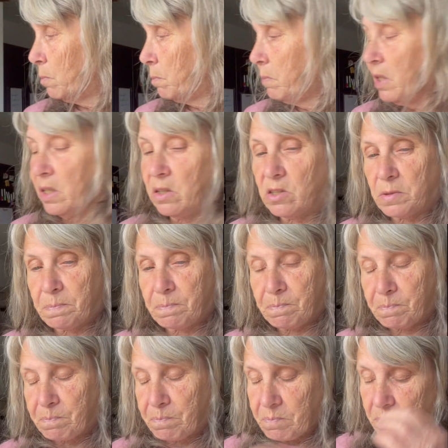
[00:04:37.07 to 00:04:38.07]
meat.
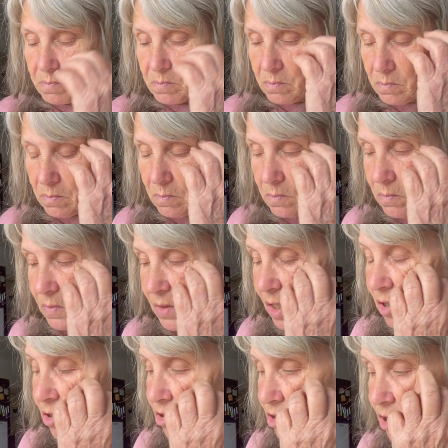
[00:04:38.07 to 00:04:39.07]

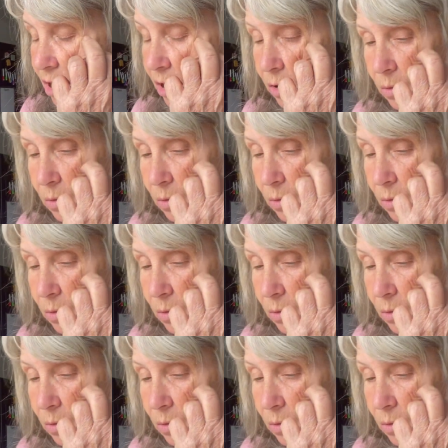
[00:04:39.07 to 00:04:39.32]
So